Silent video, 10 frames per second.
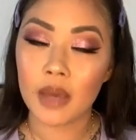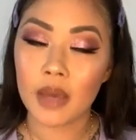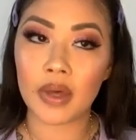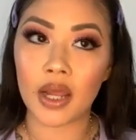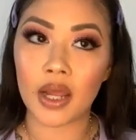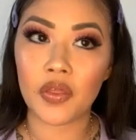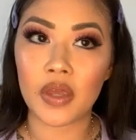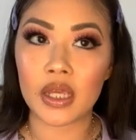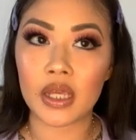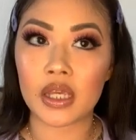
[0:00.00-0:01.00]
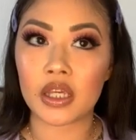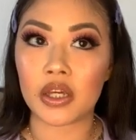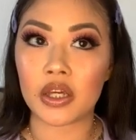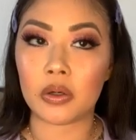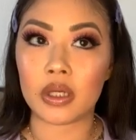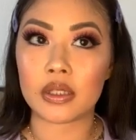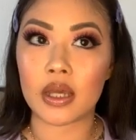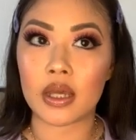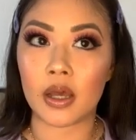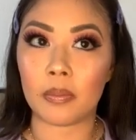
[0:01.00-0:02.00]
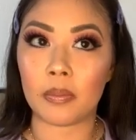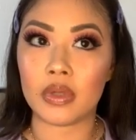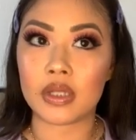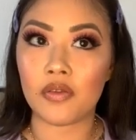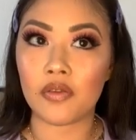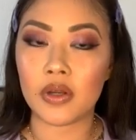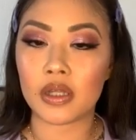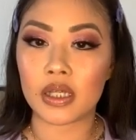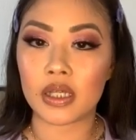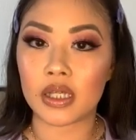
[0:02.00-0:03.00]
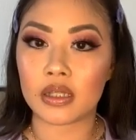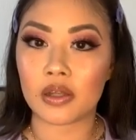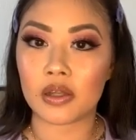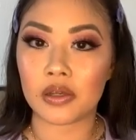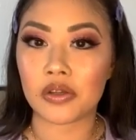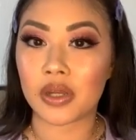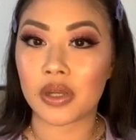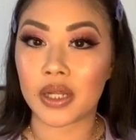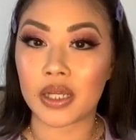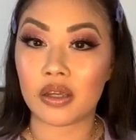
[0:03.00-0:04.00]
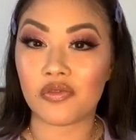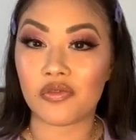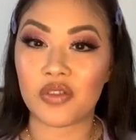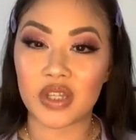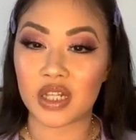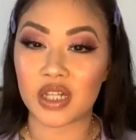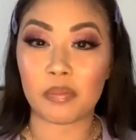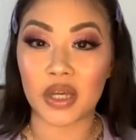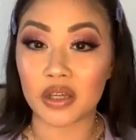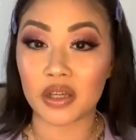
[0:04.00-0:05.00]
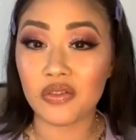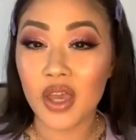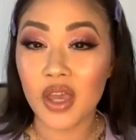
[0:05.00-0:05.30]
But I think, you know, it's definitely, as long as you're getting 50 and above,